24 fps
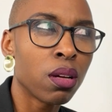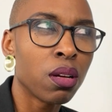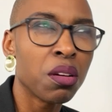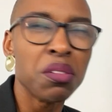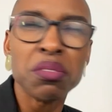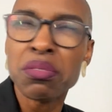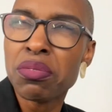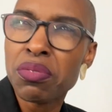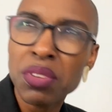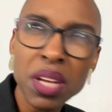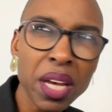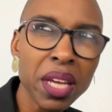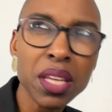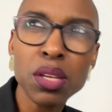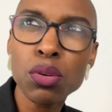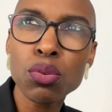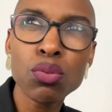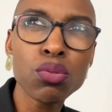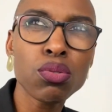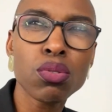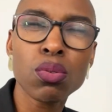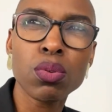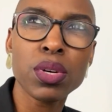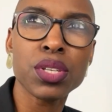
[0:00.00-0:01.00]
Very
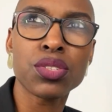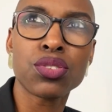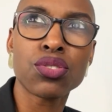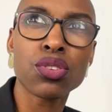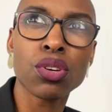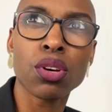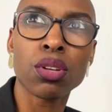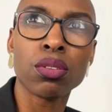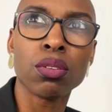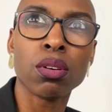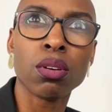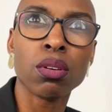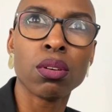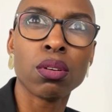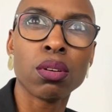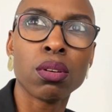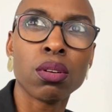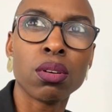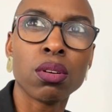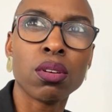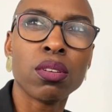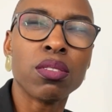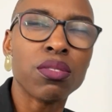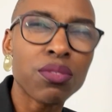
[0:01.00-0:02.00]
good question.
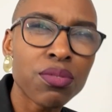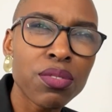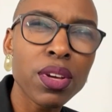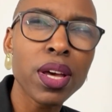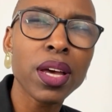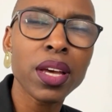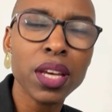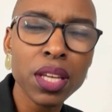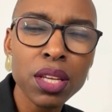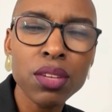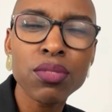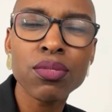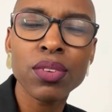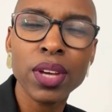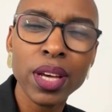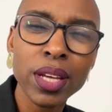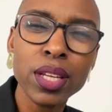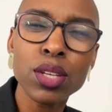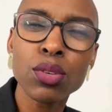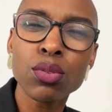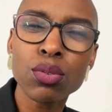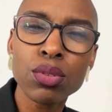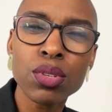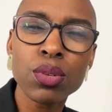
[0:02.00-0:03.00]
Very,
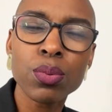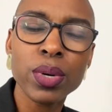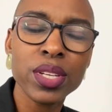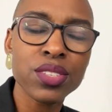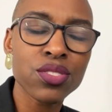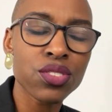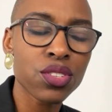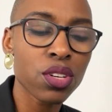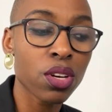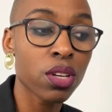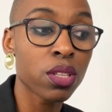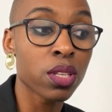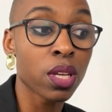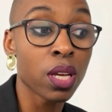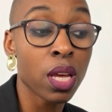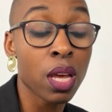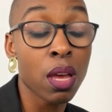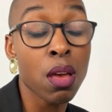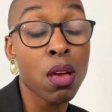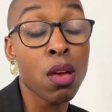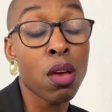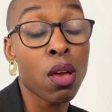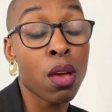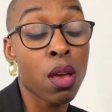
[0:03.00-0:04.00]
very good question.
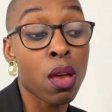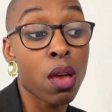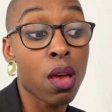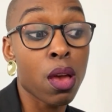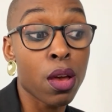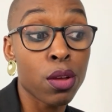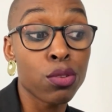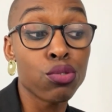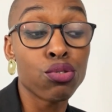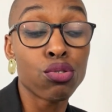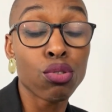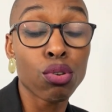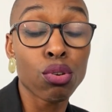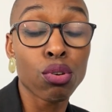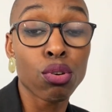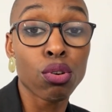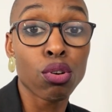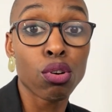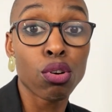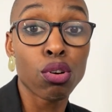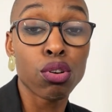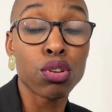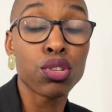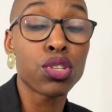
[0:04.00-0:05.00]
And
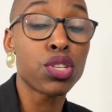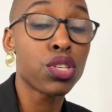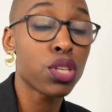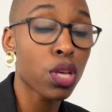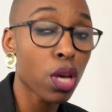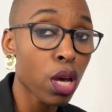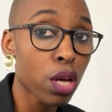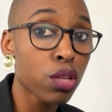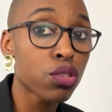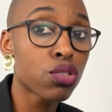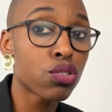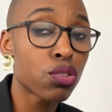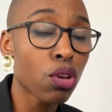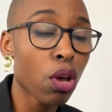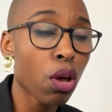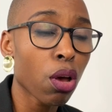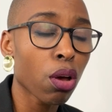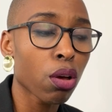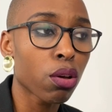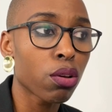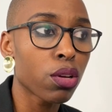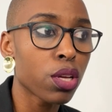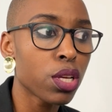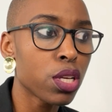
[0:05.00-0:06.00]
the
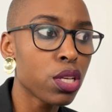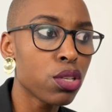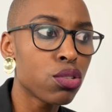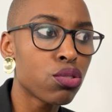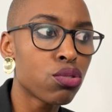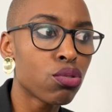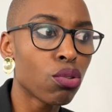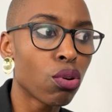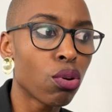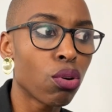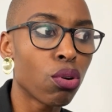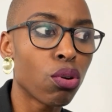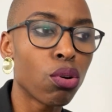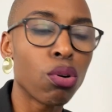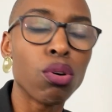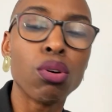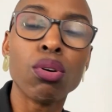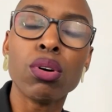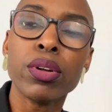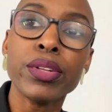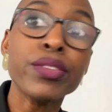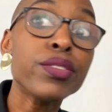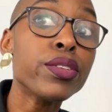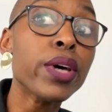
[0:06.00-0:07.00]
answer is
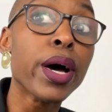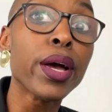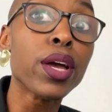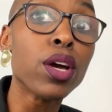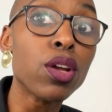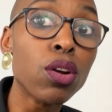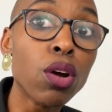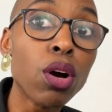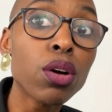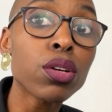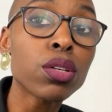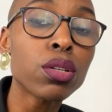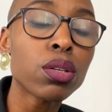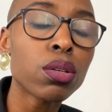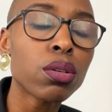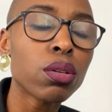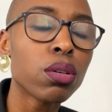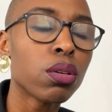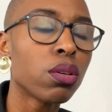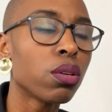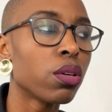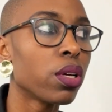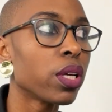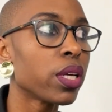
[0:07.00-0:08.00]
dialogue.
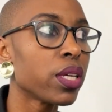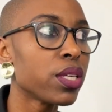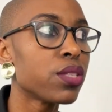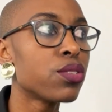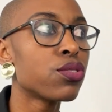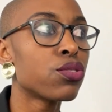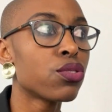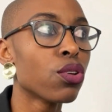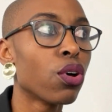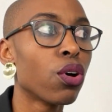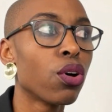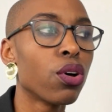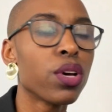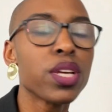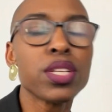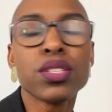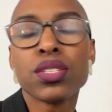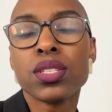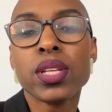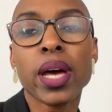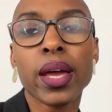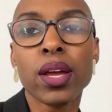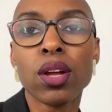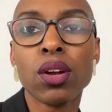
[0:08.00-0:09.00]
It's
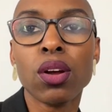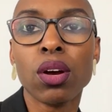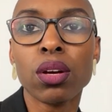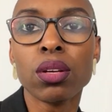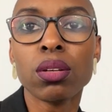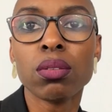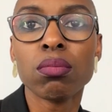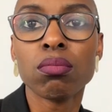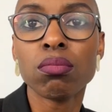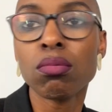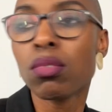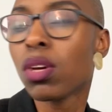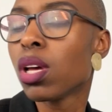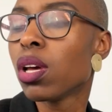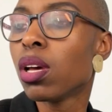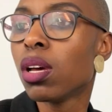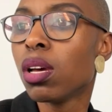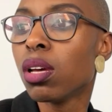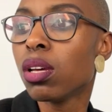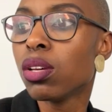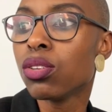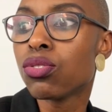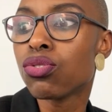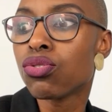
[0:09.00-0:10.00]
dialogue.
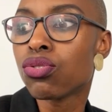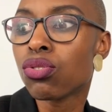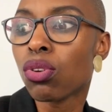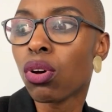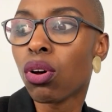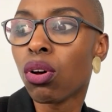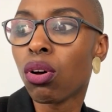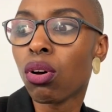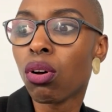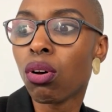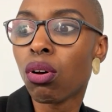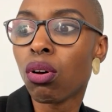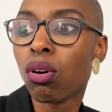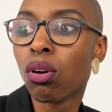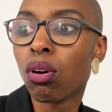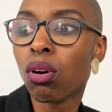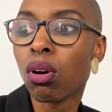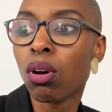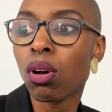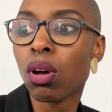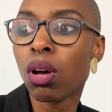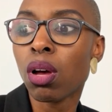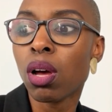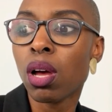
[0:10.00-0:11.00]
It's
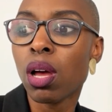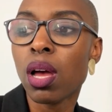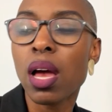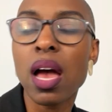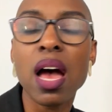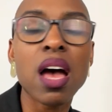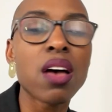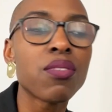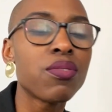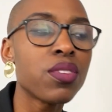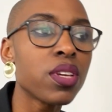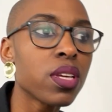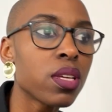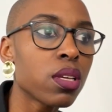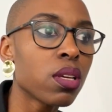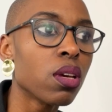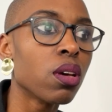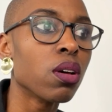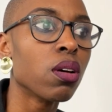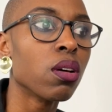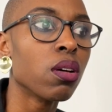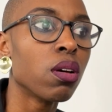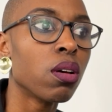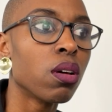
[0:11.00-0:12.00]
having
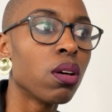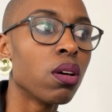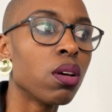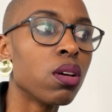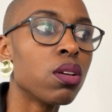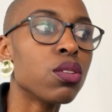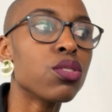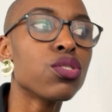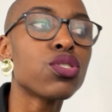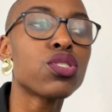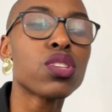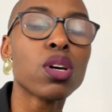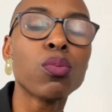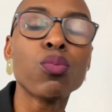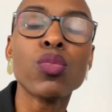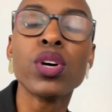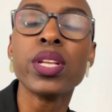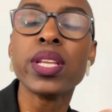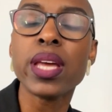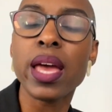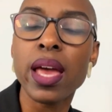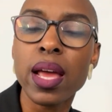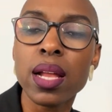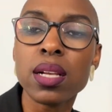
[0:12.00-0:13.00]

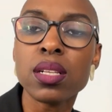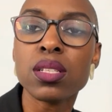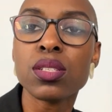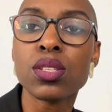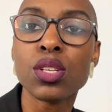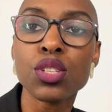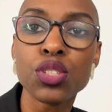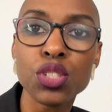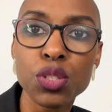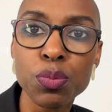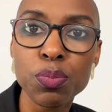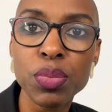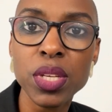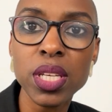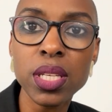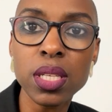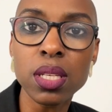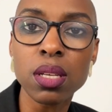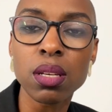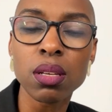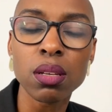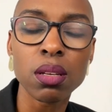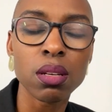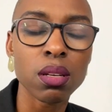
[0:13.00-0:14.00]
someone else
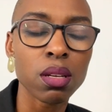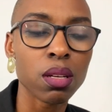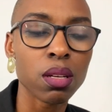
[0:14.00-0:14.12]
speak.